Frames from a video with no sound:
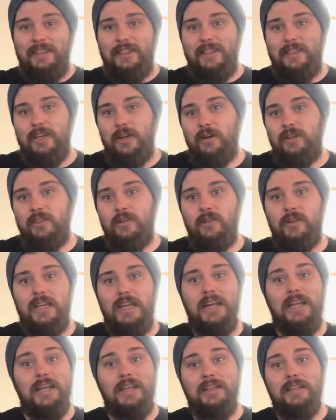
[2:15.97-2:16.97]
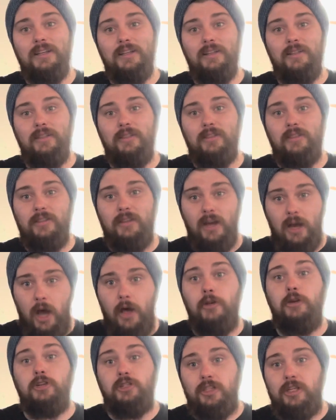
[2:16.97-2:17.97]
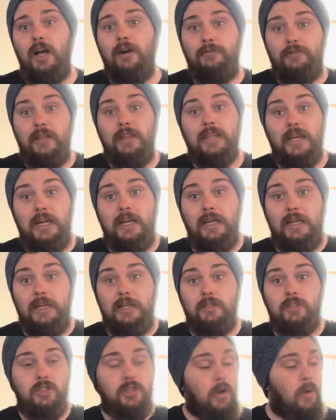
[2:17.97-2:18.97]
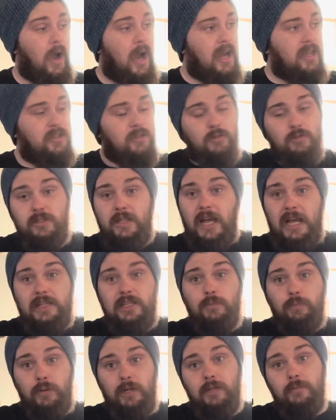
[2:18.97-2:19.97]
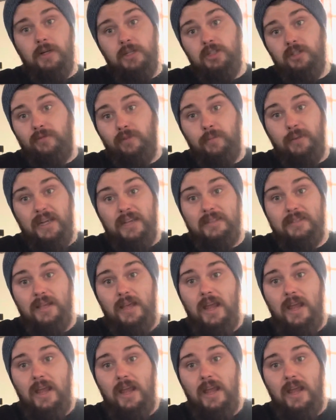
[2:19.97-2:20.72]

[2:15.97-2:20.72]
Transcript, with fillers: they're they're getting the other stuff that they need. So I use that as pretty much of a base.